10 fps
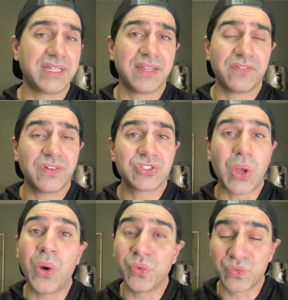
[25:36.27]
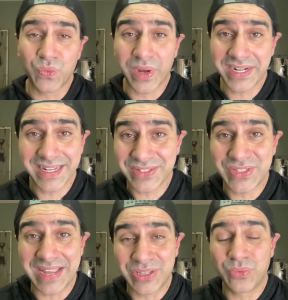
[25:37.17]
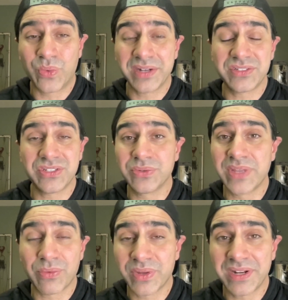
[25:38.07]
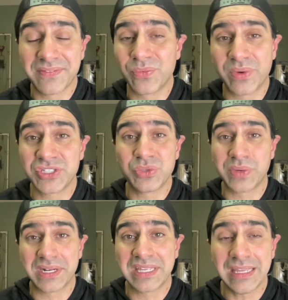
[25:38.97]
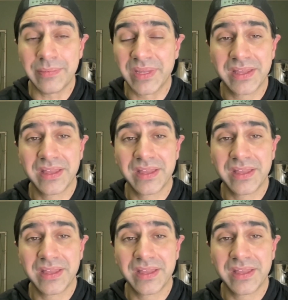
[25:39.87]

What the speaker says: Like first own what it is that you want to get rid of and what you want to keep.